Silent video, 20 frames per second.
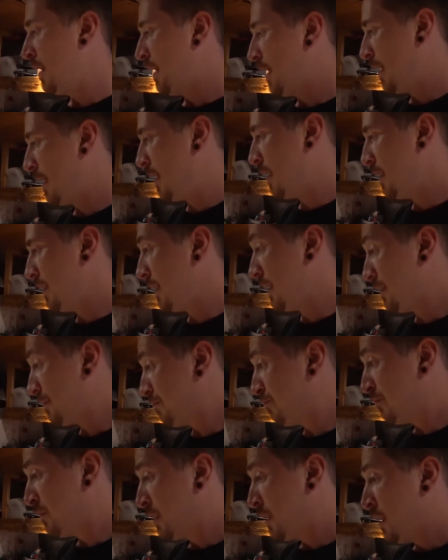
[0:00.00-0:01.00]
Yeah,
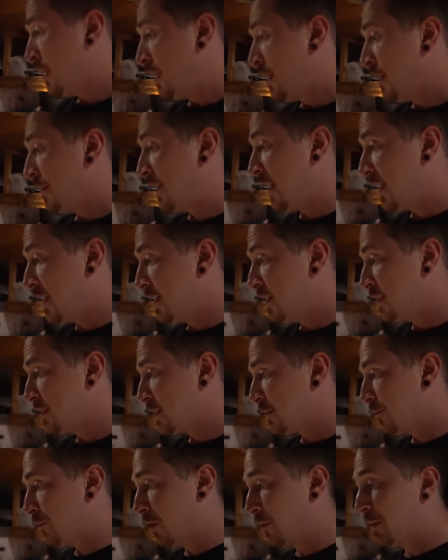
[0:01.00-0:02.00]
that is
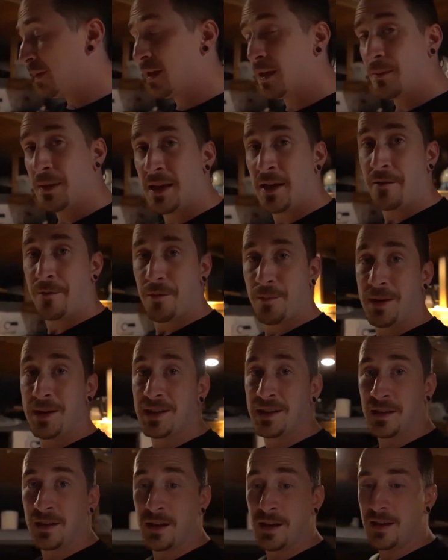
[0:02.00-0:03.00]
probably going to be it for me
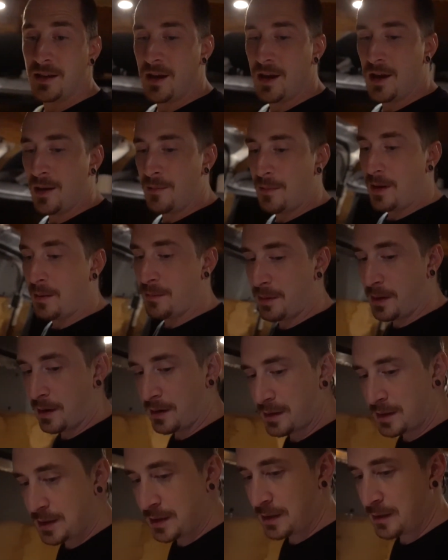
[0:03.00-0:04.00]
tonight. I'm
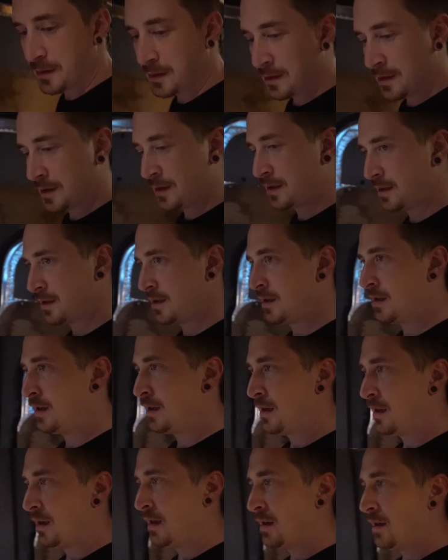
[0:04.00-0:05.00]
going to
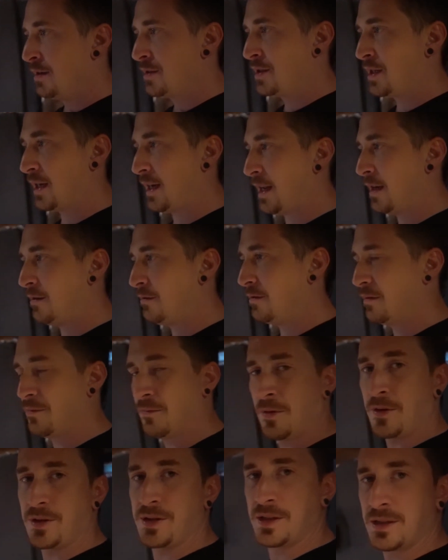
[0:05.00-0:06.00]
chill out and
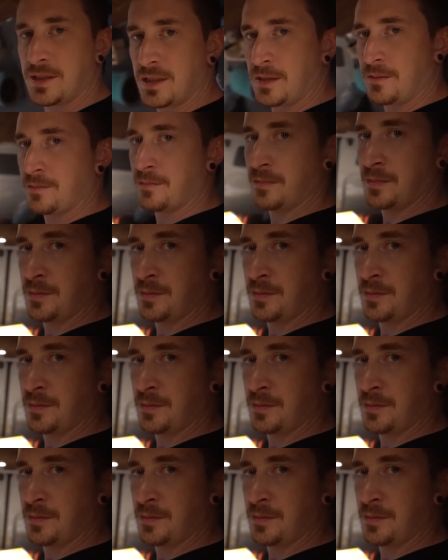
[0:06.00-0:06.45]
watching some